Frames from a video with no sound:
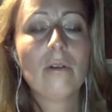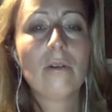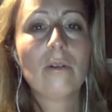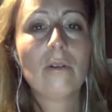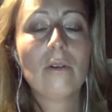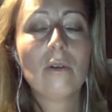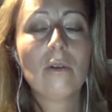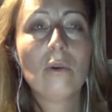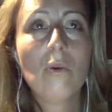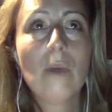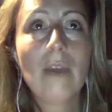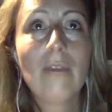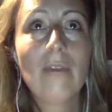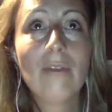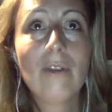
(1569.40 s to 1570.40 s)

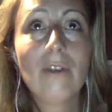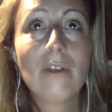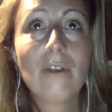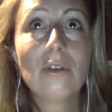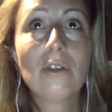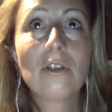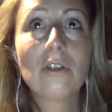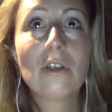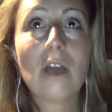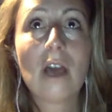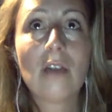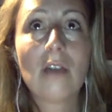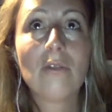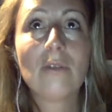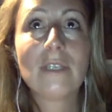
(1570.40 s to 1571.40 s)
whoever could
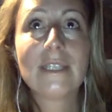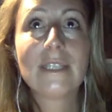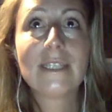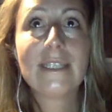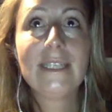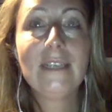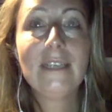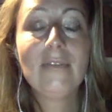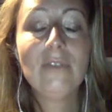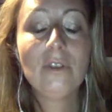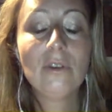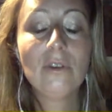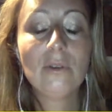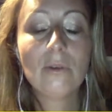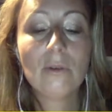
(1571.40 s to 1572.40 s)
not receive
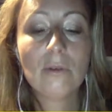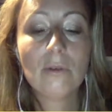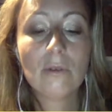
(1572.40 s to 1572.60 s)
you